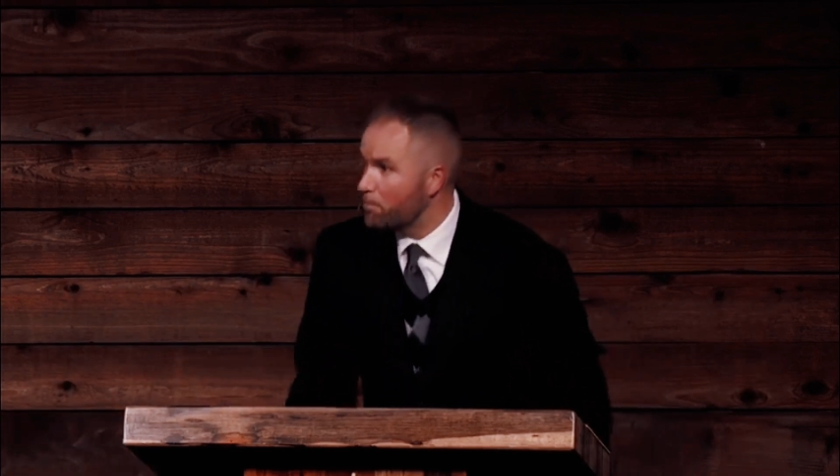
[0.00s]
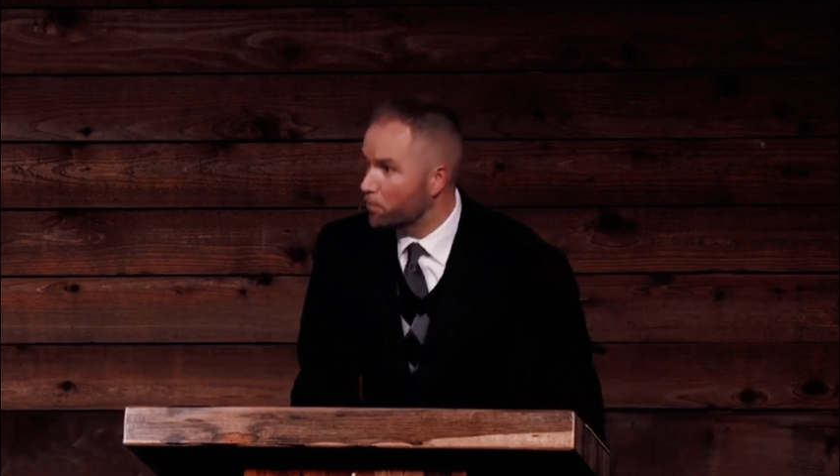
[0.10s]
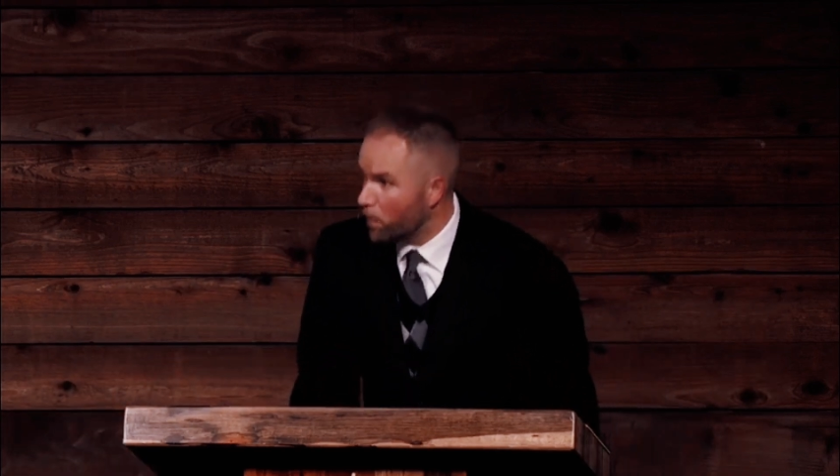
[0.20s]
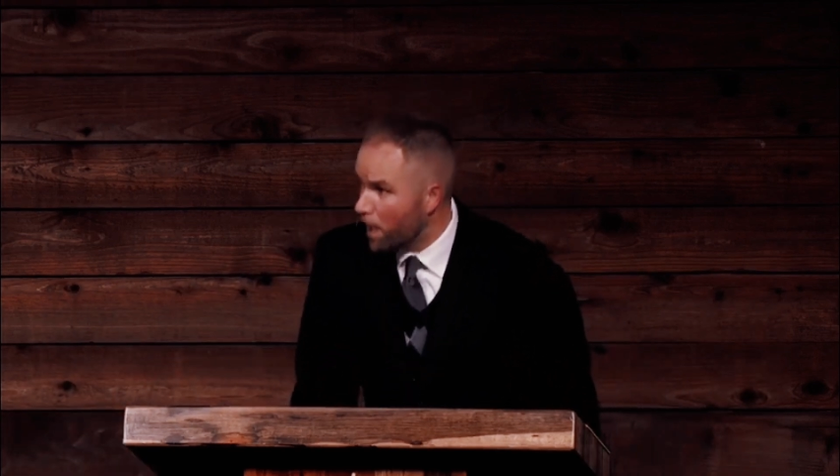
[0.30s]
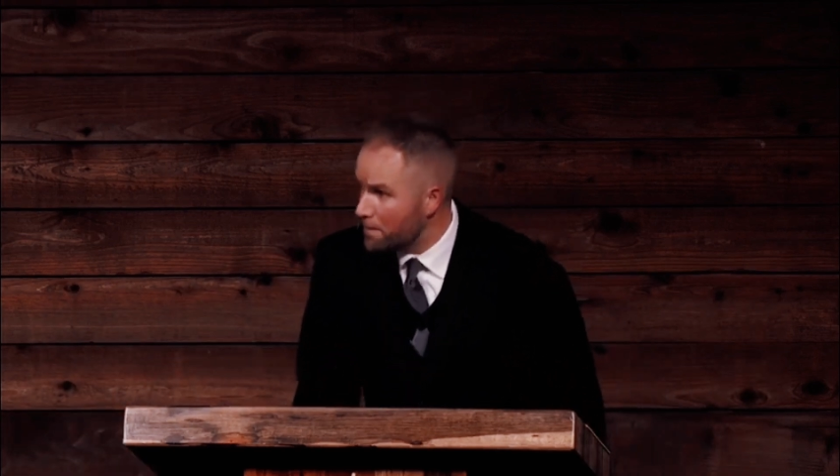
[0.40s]

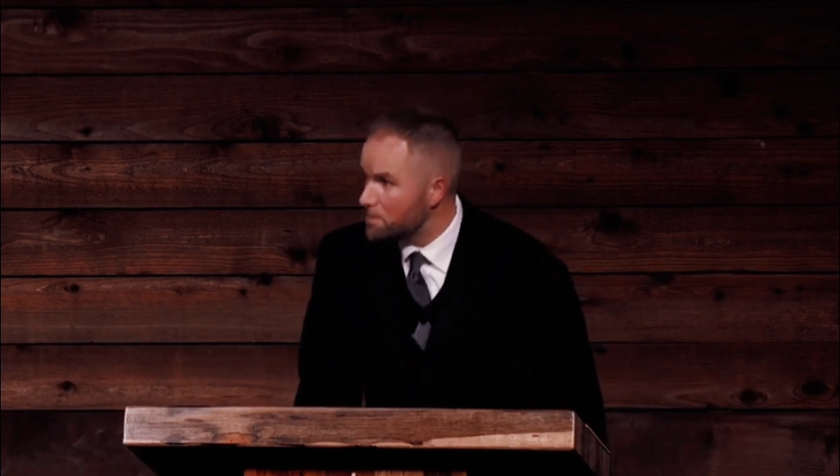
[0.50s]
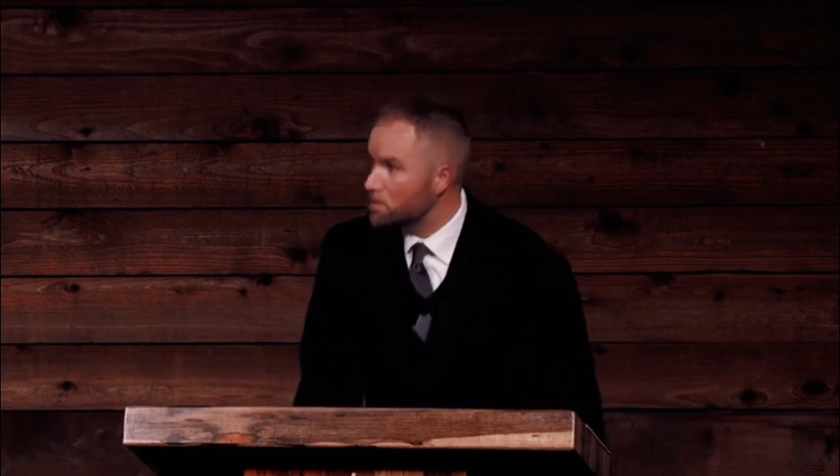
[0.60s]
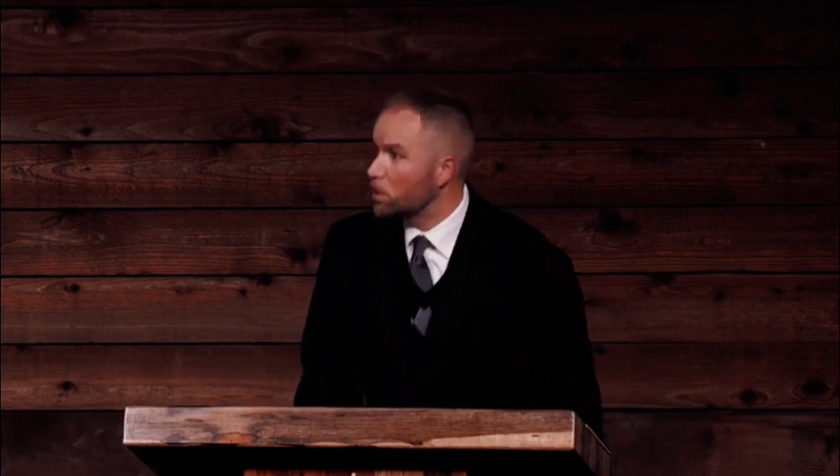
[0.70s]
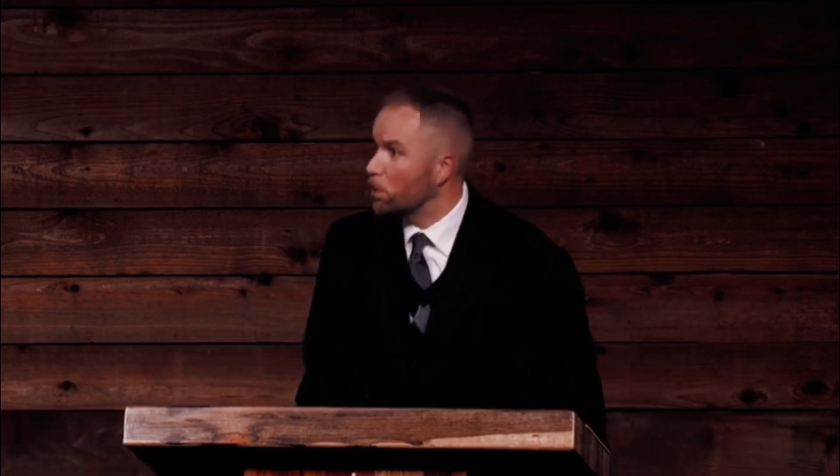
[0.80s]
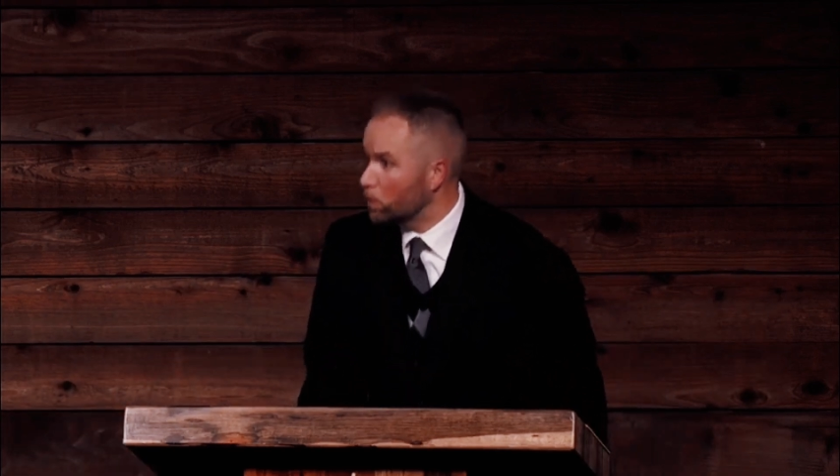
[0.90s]

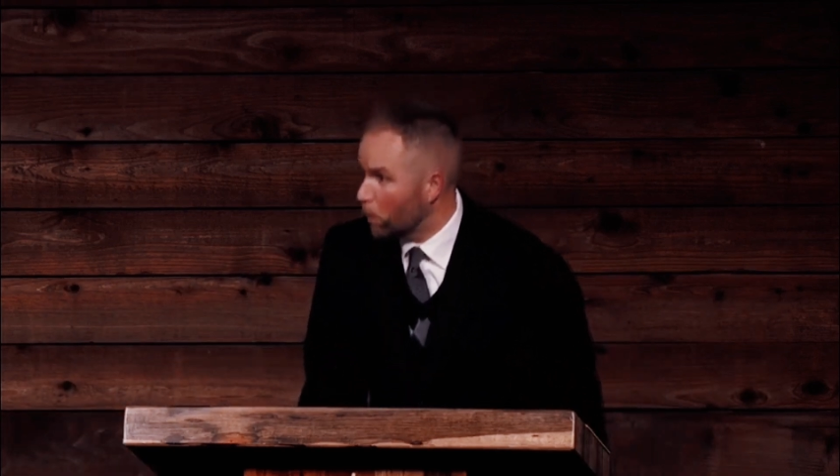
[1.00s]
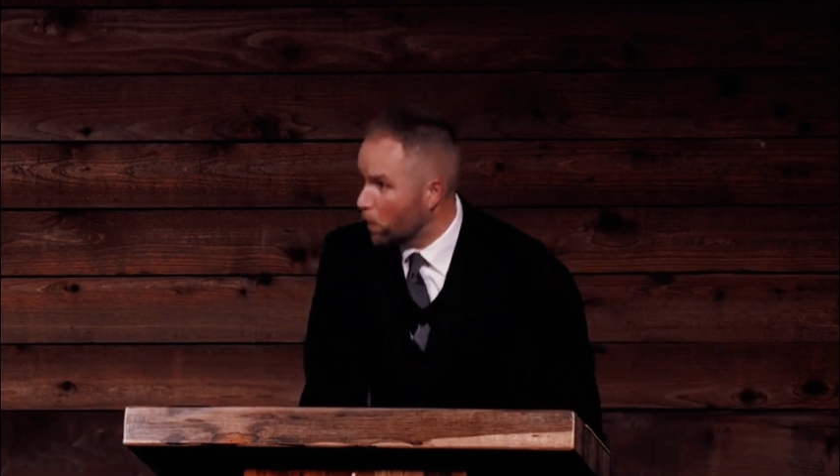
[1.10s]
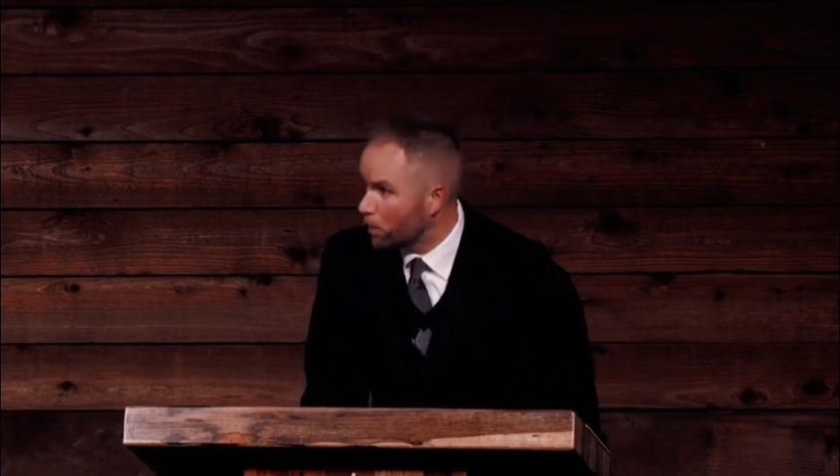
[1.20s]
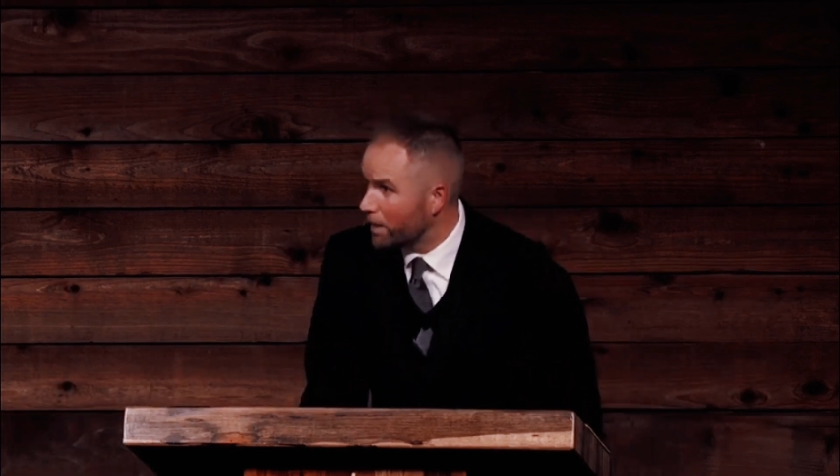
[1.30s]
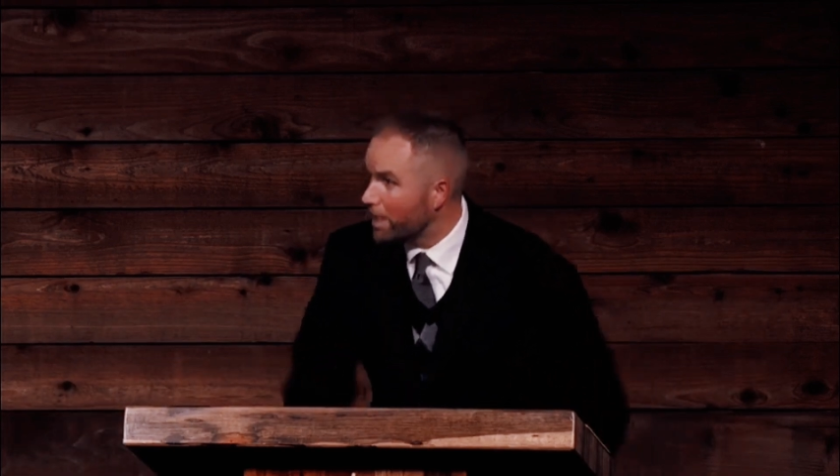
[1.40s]
promised
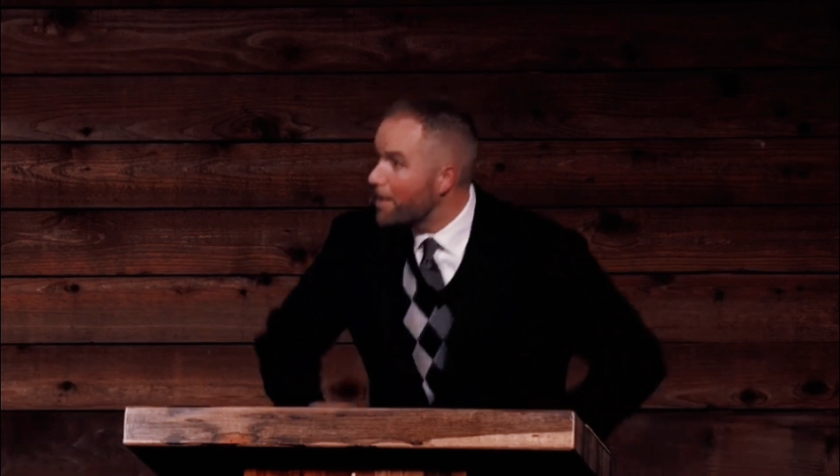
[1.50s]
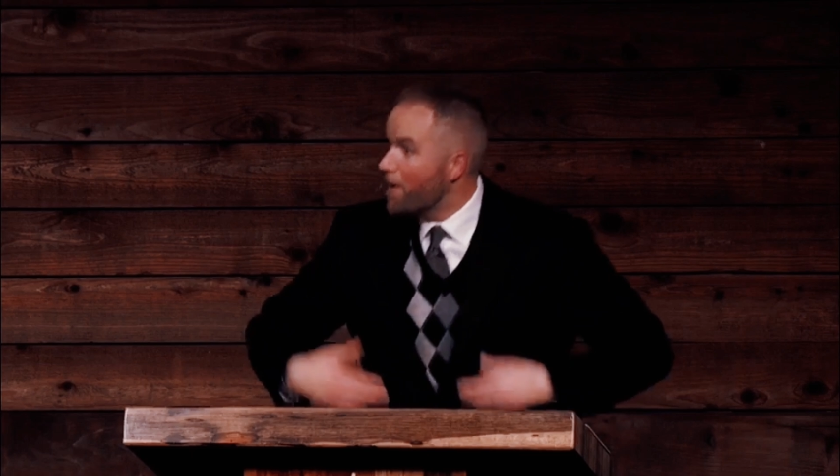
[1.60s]
glory